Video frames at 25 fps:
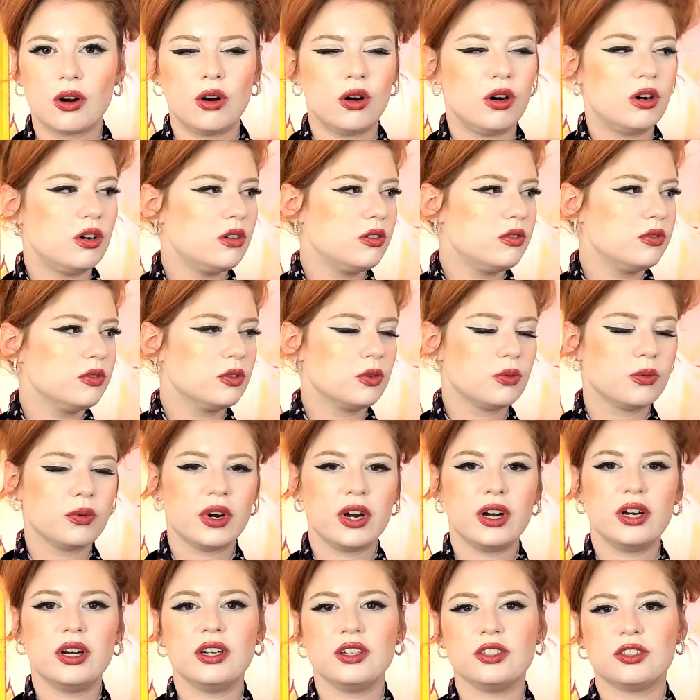All of the
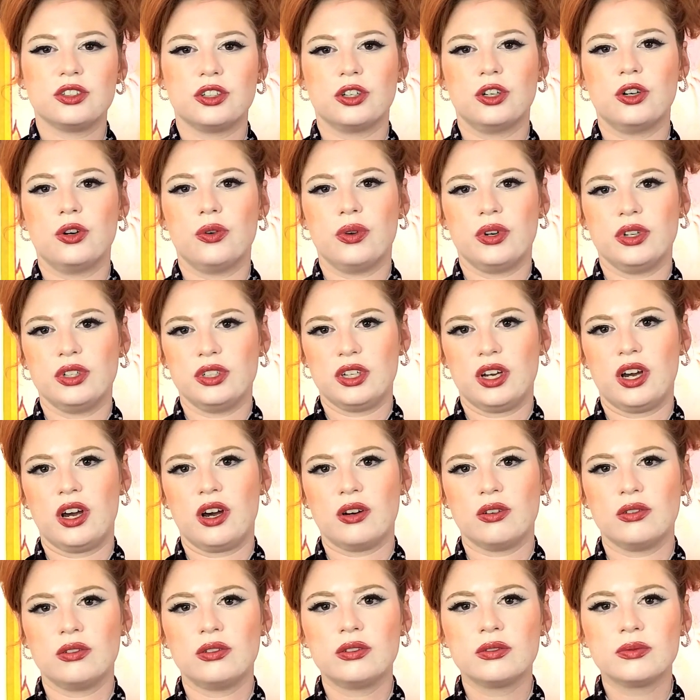ratings are going
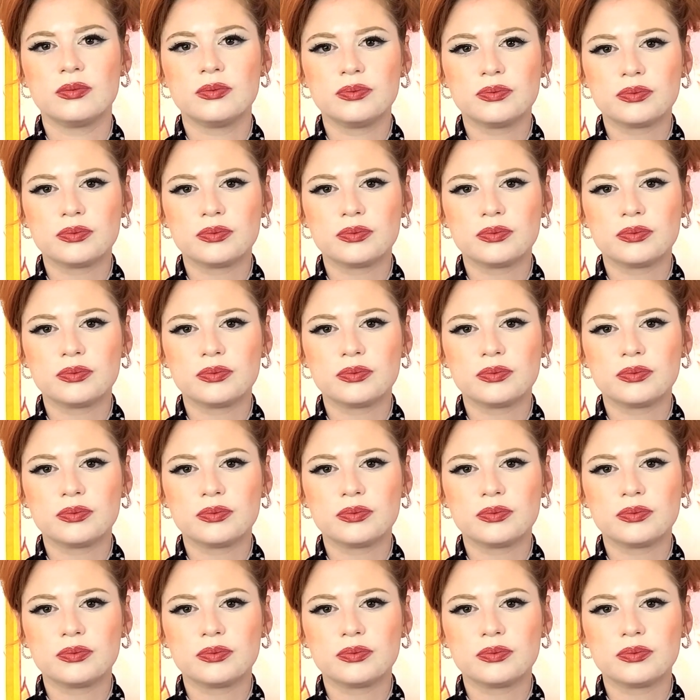down.